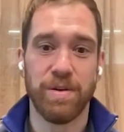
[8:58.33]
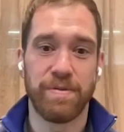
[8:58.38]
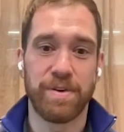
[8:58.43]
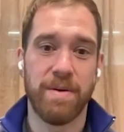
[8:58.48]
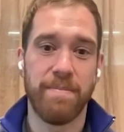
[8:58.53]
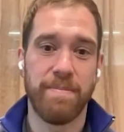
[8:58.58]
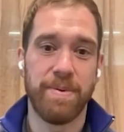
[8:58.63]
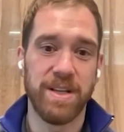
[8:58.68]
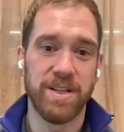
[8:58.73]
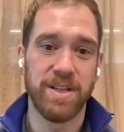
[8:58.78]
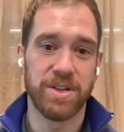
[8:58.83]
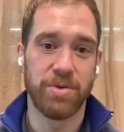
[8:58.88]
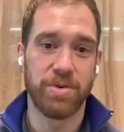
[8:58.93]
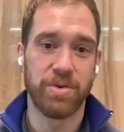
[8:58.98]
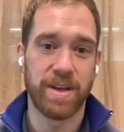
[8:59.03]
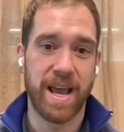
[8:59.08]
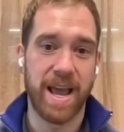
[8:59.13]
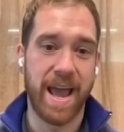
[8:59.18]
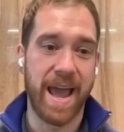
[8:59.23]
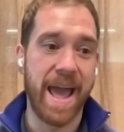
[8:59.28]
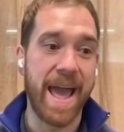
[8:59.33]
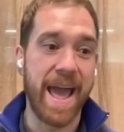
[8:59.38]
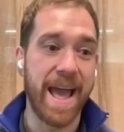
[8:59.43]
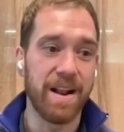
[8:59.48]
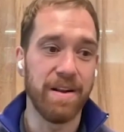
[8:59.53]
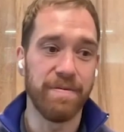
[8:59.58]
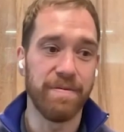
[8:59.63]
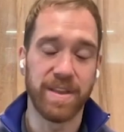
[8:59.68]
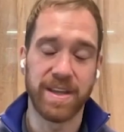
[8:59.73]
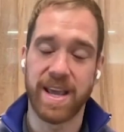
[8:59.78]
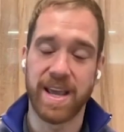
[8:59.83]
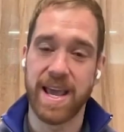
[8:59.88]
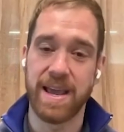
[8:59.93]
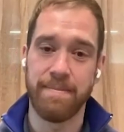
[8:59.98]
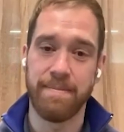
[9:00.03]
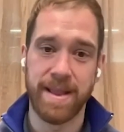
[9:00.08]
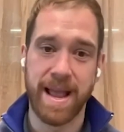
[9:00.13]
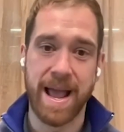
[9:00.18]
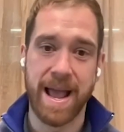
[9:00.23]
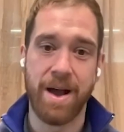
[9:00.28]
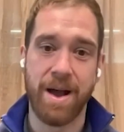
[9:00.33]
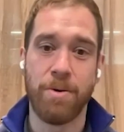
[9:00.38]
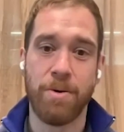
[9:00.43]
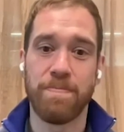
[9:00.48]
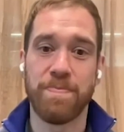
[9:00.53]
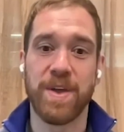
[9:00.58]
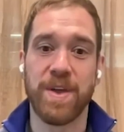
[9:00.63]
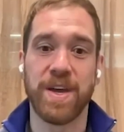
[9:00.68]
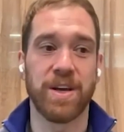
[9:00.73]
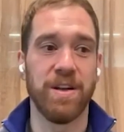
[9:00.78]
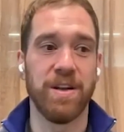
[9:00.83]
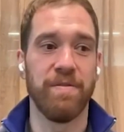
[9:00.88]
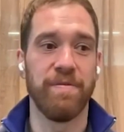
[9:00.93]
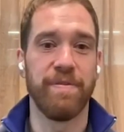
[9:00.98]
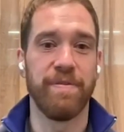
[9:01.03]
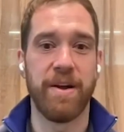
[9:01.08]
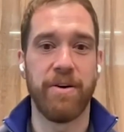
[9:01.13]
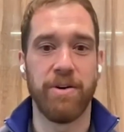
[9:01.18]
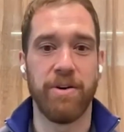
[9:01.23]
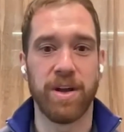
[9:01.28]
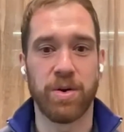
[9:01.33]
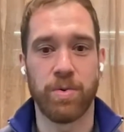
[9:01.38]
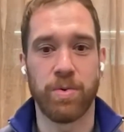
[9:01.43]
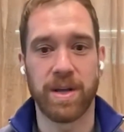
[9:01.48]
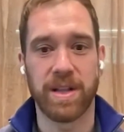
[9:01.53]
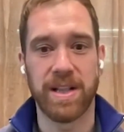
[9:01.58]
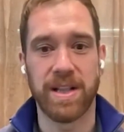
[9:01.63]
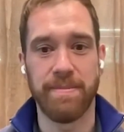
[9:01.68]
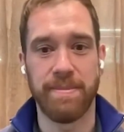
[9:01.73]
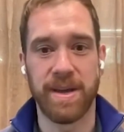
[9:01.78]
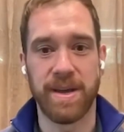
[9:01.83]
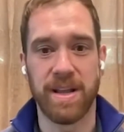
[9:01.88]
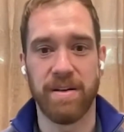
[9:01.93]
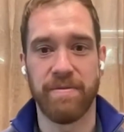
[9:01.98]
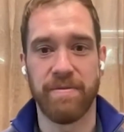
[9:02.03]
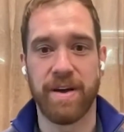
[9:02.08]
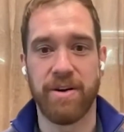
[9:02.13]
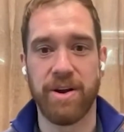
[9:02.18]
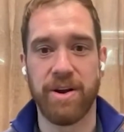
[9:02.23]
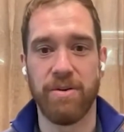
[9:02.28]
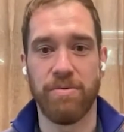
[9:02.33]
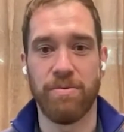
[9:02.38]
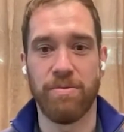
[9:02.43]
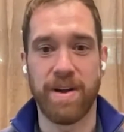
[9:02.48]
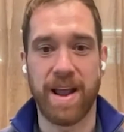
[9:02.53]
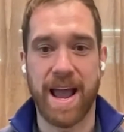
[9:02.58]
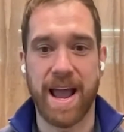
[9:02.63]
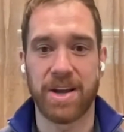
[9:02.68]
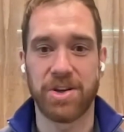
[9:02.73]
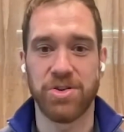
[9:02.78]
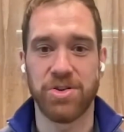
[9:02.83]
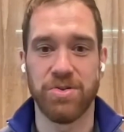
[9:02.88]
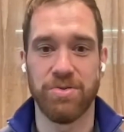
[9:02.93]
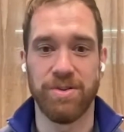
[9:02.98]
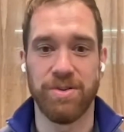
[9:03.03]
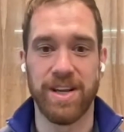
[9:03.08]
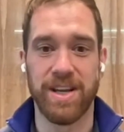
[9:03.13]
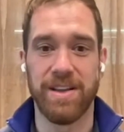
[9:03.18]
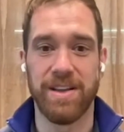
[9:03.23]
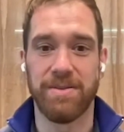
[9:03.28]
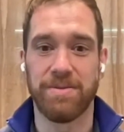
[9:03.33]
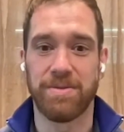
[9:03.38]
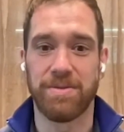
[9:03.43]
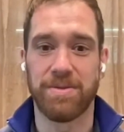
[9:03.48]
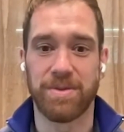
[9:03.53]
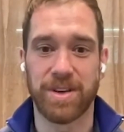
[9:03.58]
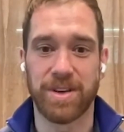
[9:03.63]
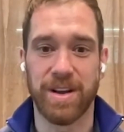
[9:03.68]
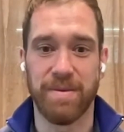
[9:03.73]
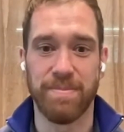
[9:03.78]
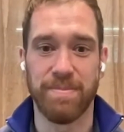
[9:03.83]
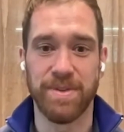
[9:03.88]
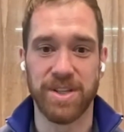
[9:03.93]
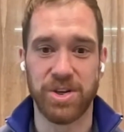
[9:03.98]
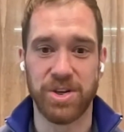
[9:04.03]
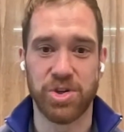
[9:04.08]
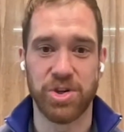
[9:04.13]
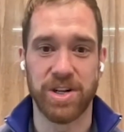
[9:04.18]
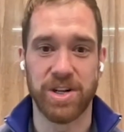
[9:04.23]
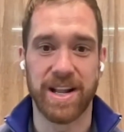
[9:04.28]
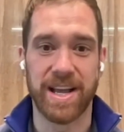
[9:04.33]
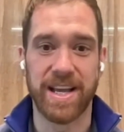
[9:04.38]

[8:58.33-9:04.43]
if companies don't get ahead of the game now they're going to very quickly be in a very reactionary kind of position